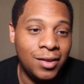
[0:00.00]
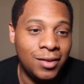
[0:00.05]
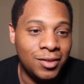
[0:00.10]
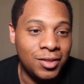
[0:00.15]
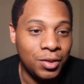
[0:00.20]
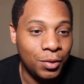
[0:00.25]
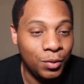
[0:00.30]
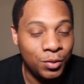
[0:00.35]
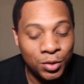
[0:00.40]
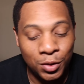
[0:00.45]

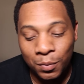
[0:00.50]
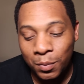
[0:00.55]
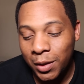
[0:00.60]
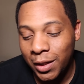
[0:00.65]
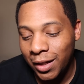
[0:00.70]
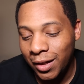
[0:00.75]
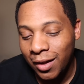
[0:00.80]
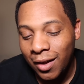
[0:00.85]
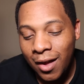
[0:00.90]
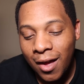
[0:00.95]
to
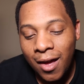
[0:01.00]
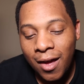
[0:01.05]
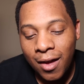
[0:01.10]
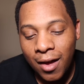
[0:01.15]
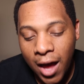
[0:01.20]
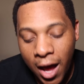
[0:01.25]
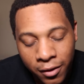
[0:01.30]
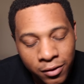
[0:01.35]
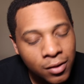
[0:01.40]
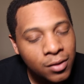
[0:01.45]
be.
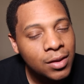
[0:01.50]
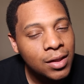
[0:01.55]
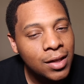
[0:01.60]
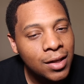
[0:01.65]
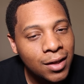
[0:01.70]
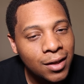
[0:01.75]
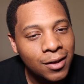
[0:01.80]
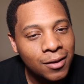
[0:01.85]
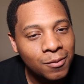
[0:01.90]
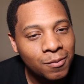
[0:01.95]
Other
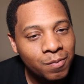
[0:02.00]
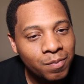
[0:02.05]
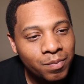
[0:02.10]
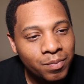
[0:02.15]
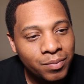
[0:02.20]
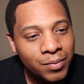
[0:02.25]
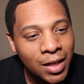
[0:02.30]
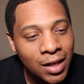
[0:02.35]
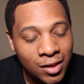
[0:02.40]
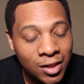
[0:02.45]
than,
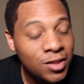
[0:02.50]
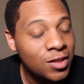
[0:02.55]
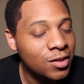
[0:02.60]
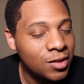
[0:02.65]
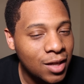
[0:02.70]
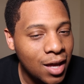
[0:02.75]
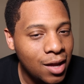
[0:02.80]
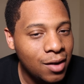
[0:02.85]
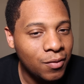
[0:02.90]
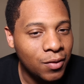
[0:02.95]
and this
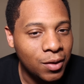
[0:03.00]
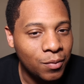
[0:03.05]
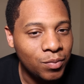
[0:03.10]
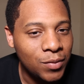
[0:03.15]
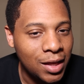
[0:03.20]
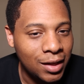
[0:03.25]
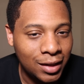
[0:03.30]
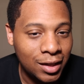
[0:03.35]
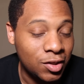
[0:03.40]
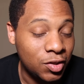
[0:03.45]
is kind
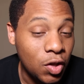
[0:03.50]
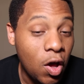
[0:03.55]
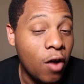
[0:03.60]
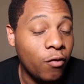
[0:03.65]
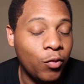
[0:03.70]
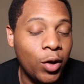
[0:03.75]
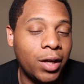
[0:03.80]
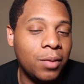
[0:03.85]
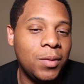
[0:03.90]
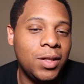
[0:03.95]
of like a
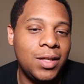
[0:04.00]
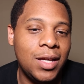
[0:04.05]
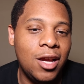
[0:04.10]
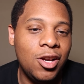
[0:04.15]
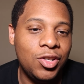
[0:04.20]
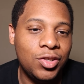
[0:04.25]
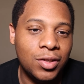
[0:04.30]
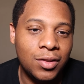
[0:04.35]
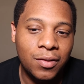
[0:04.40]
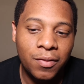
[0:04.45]
soft
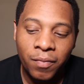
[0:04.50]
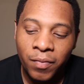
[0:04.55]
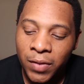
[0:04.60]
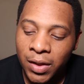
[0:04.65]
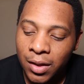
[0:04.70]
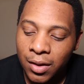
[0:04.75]
recommendation,